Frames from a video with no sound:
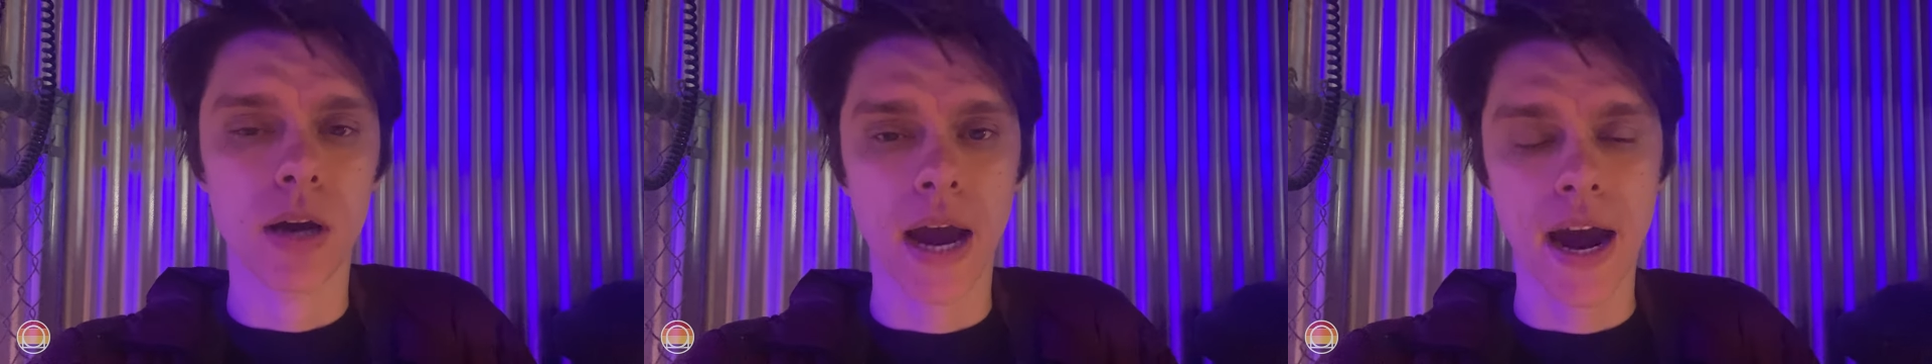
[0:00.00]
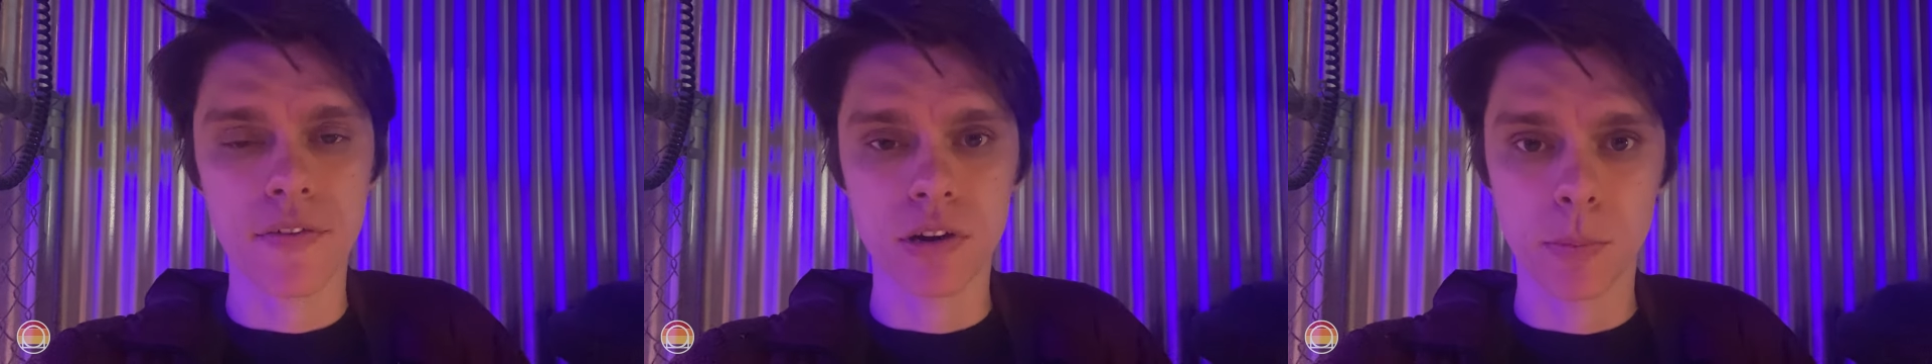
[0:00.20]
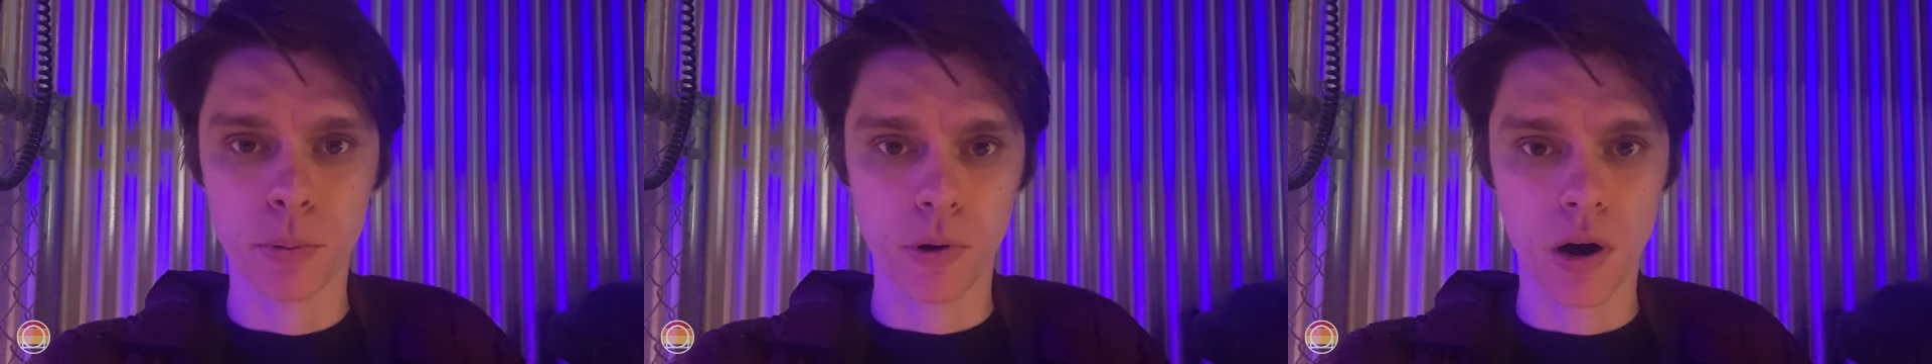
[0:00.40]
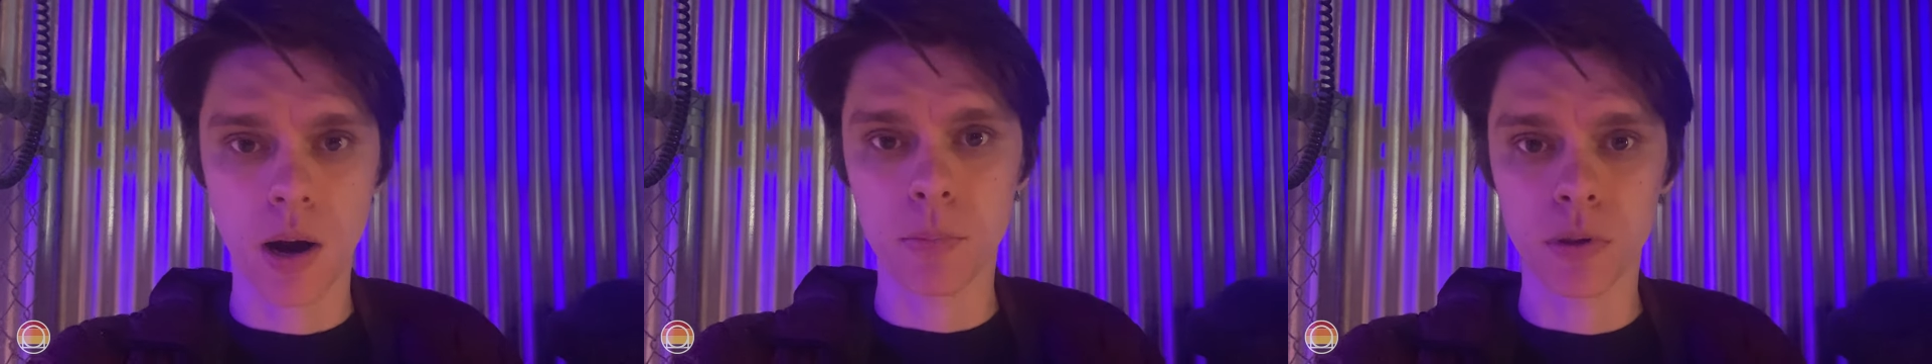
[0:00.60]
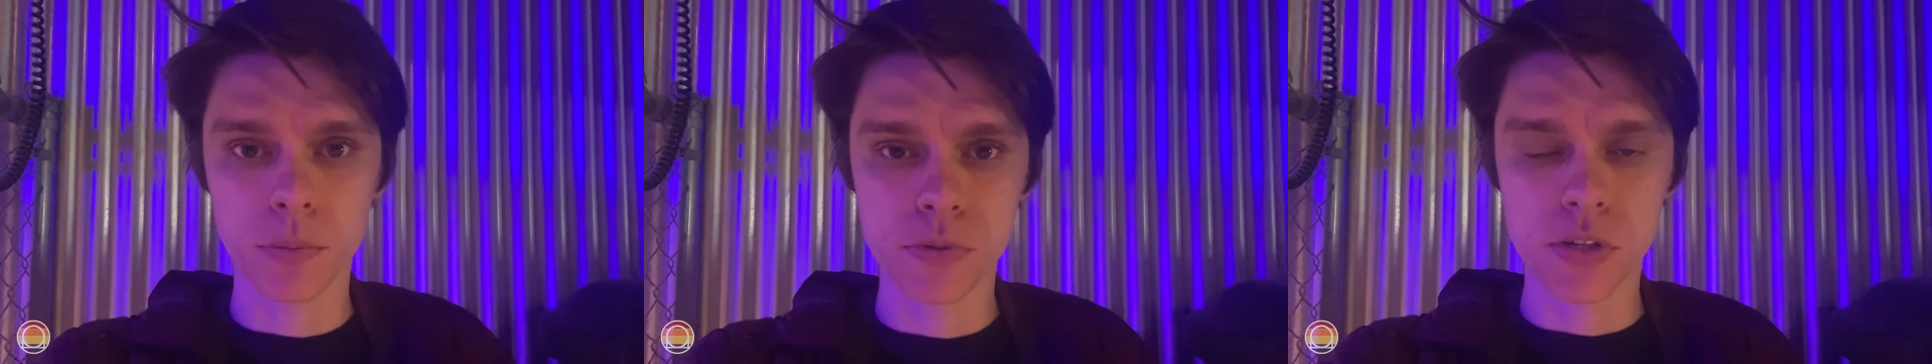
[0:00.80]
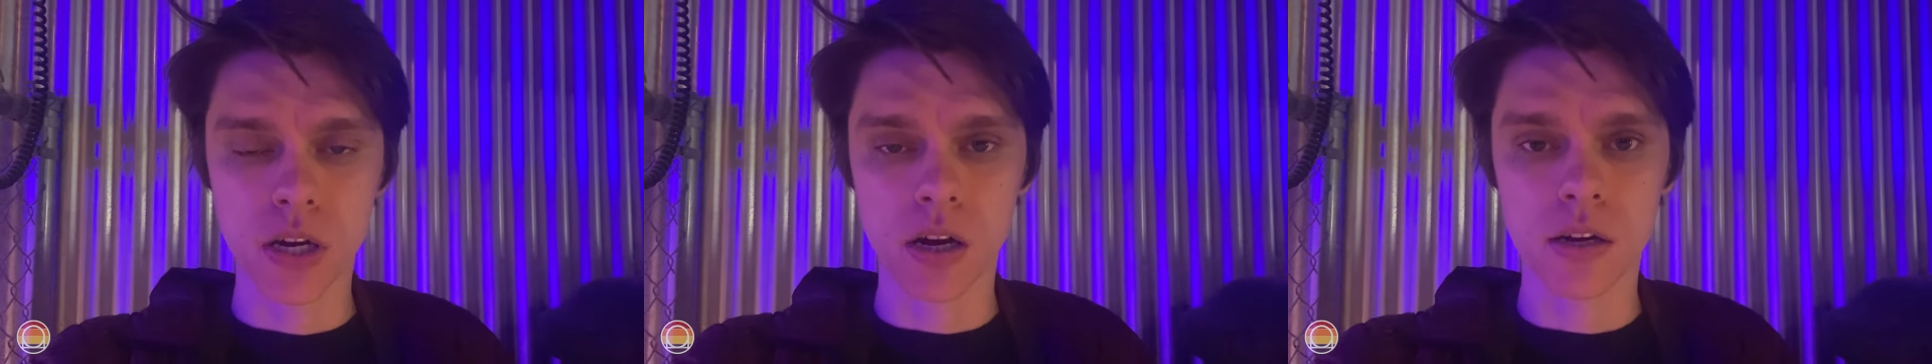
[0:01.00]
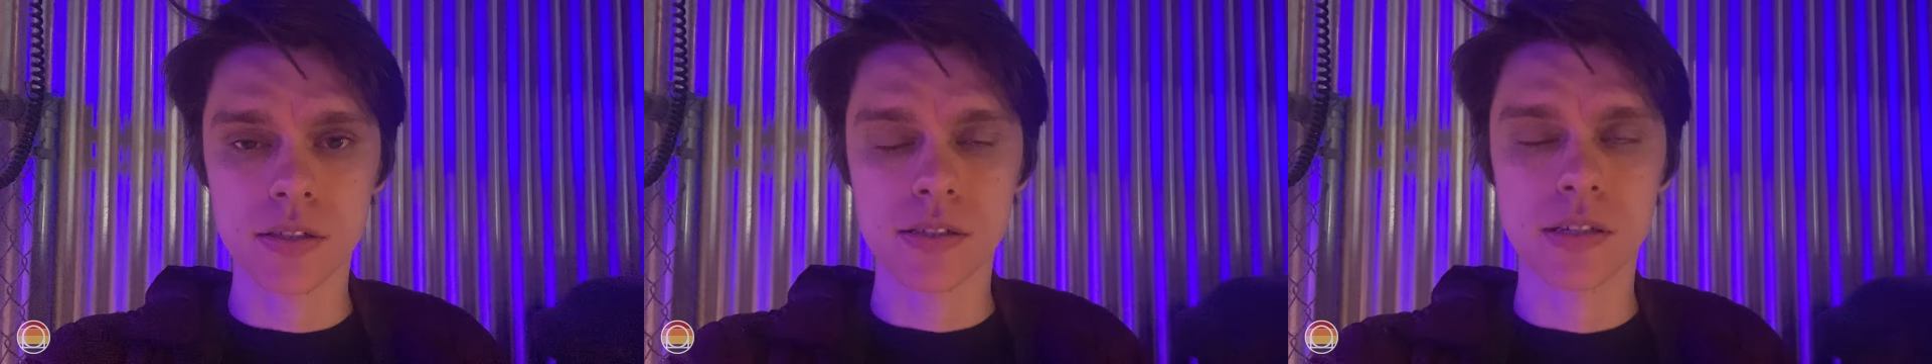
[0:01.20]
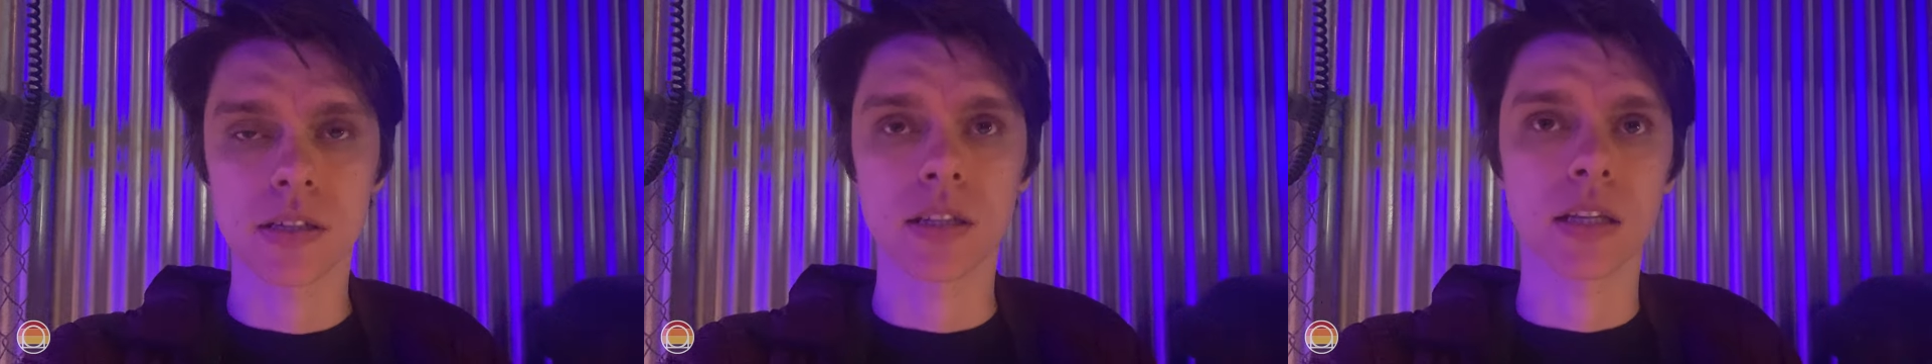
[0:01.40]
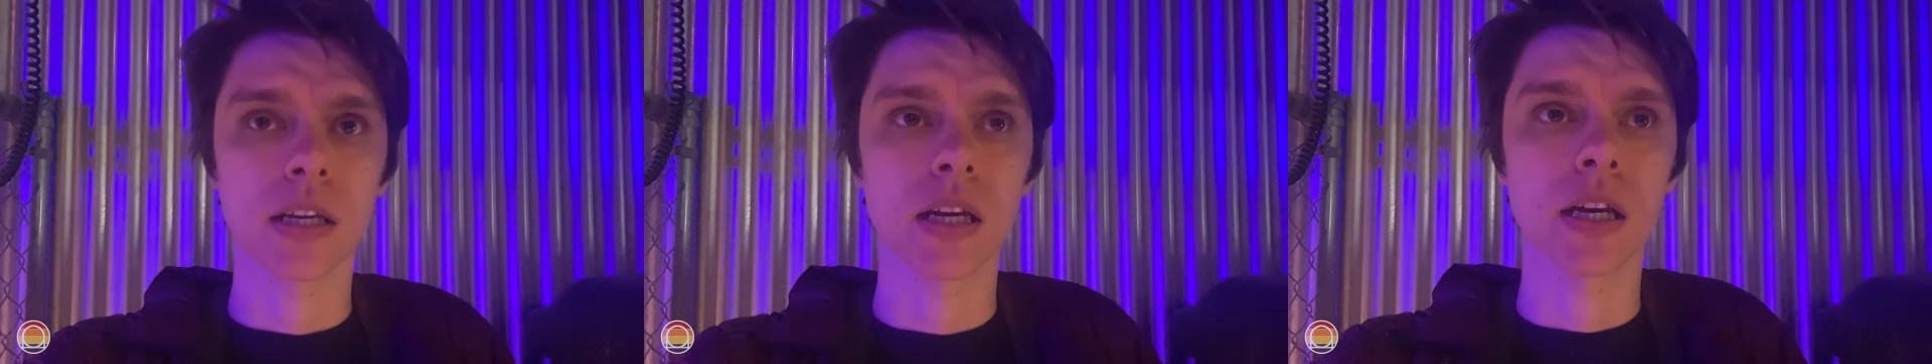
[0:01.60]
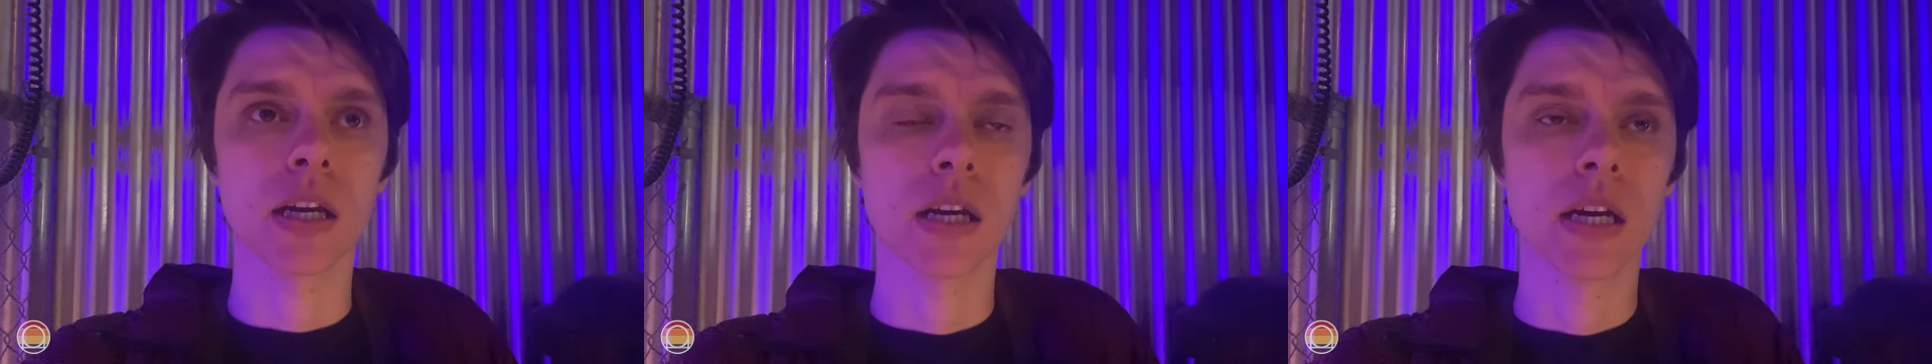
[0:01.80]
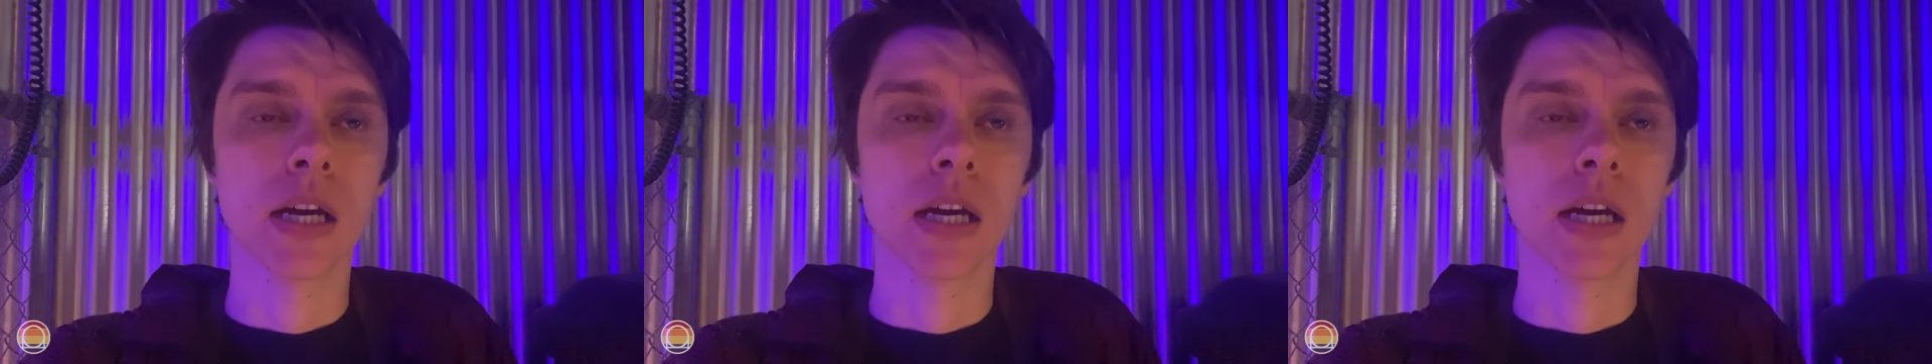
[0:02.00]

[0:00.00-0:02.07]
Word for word: having problems constantly